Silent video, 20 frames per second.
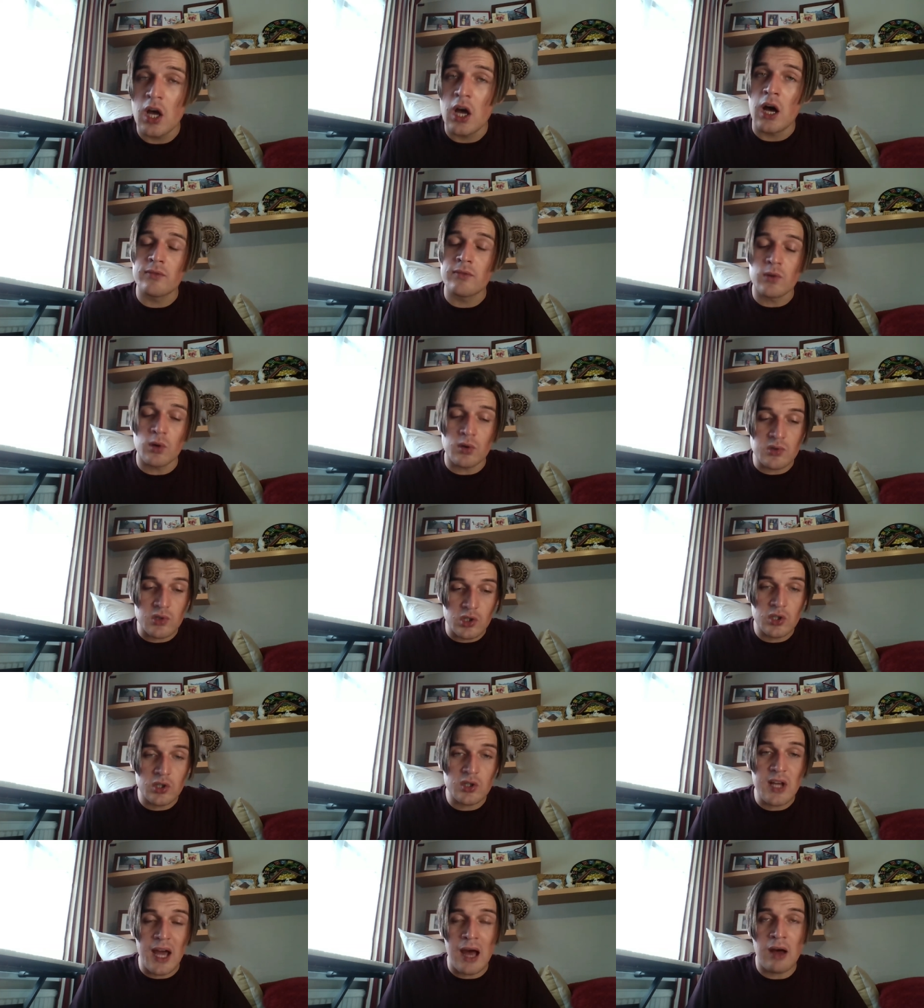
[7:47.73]
Of course,
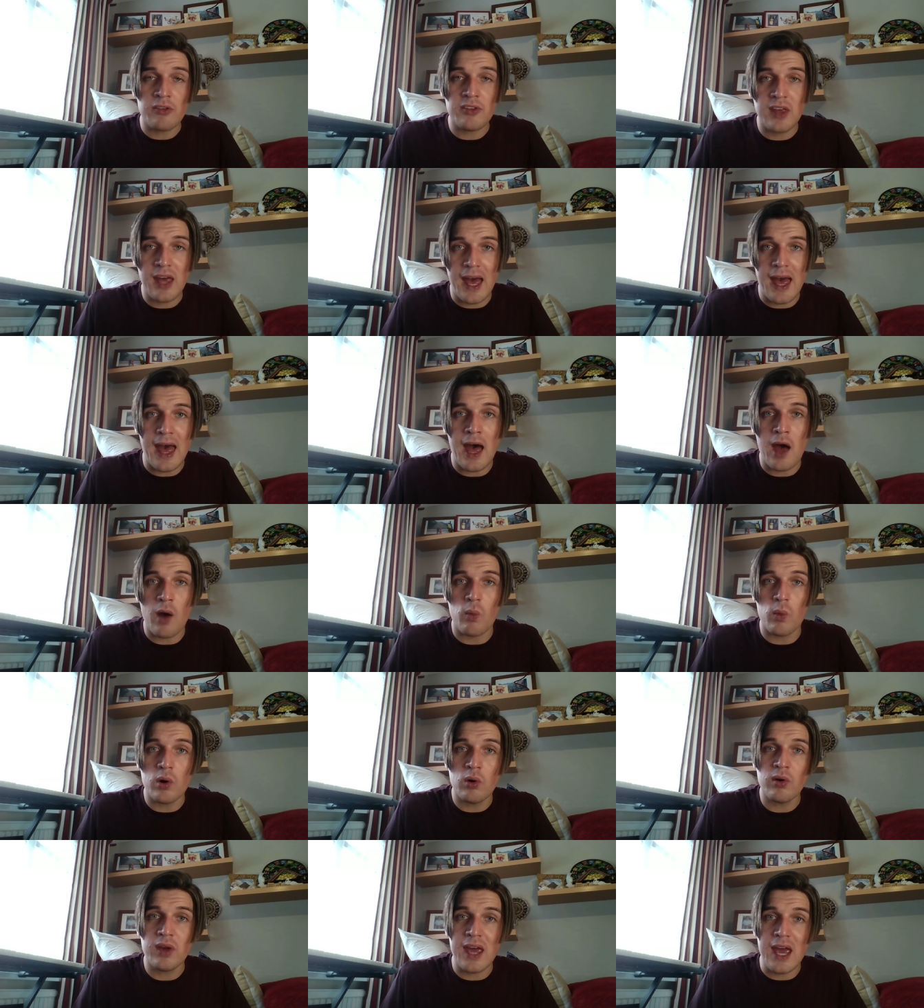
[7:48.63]
good healthy hair
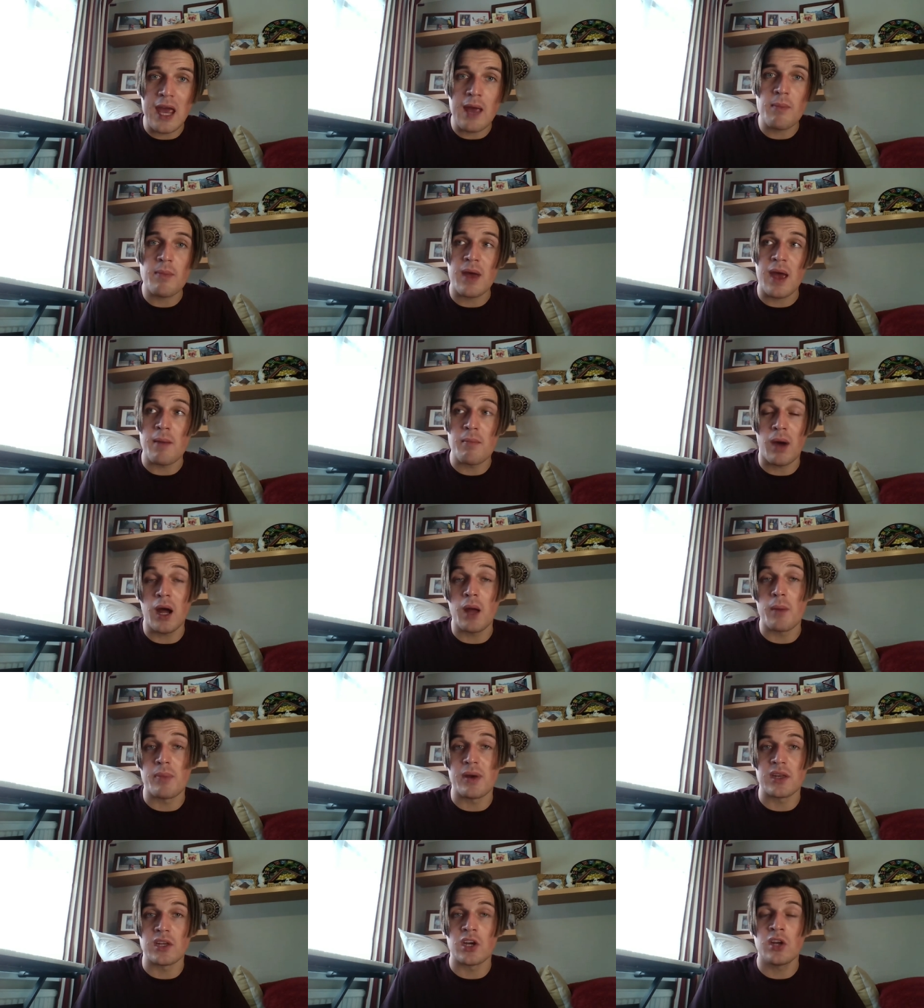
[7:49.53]
will keep, in my
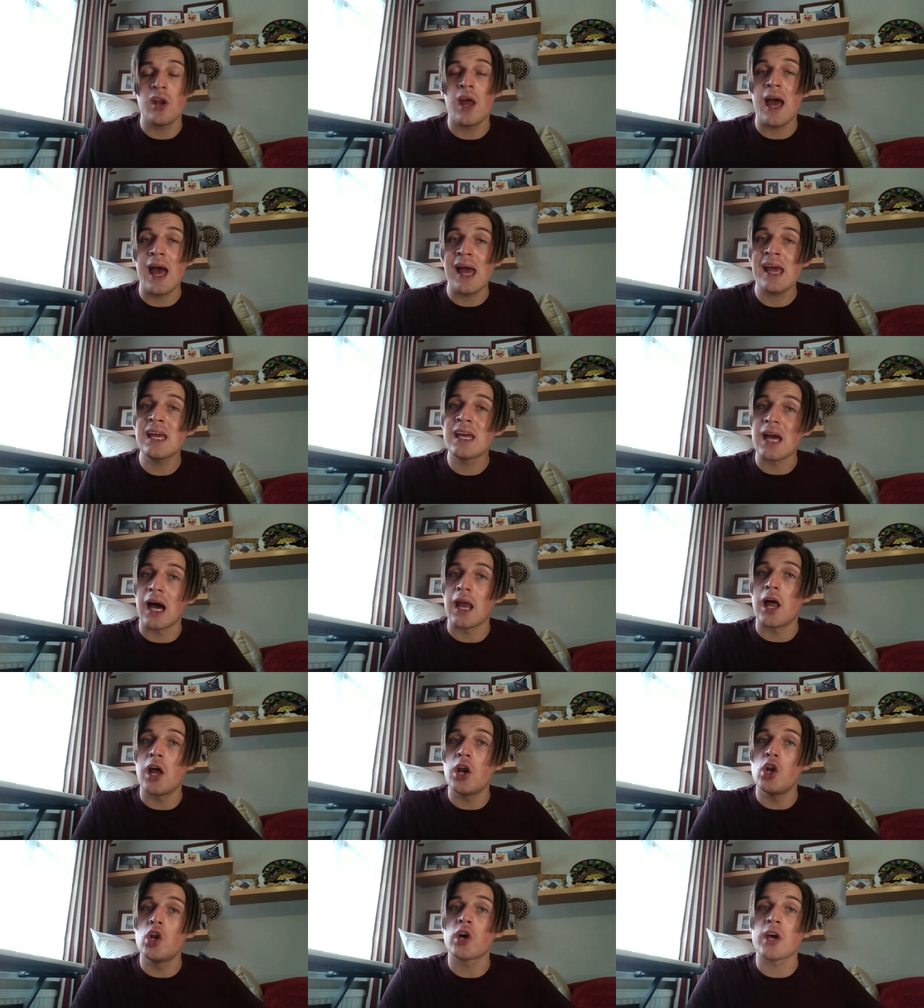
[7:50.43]
opinion, a
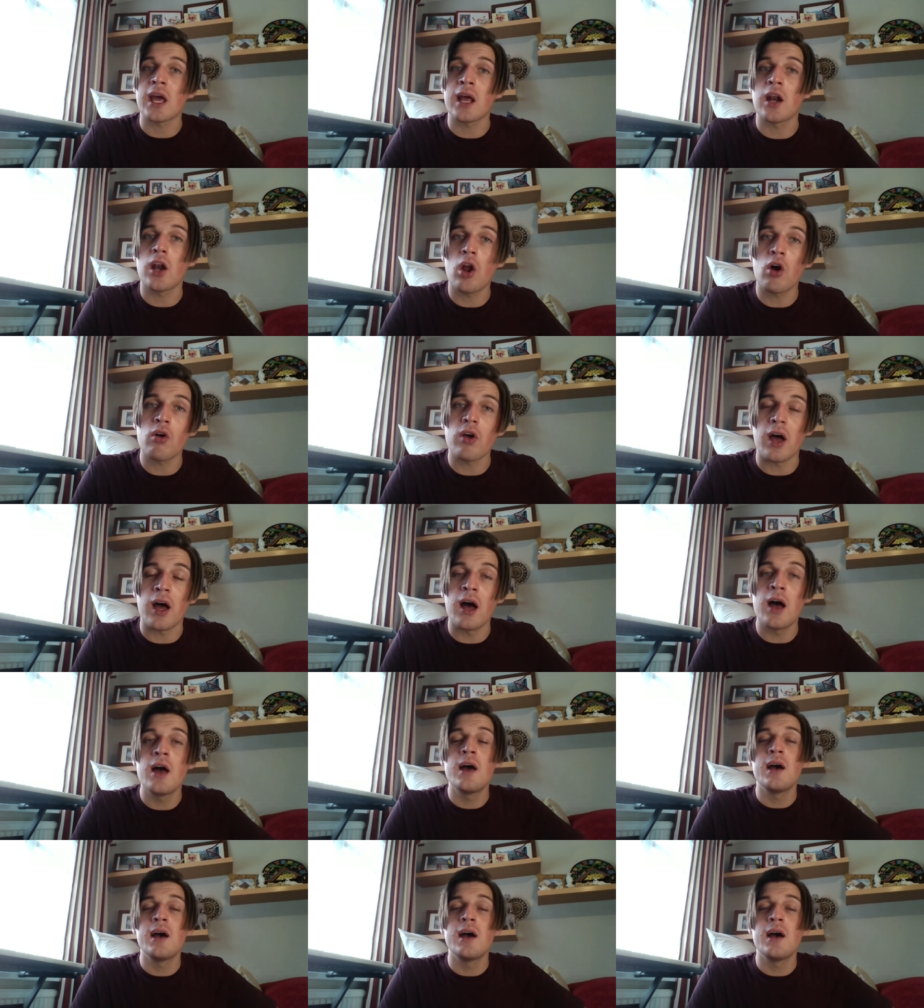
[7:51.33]
colour looking longer.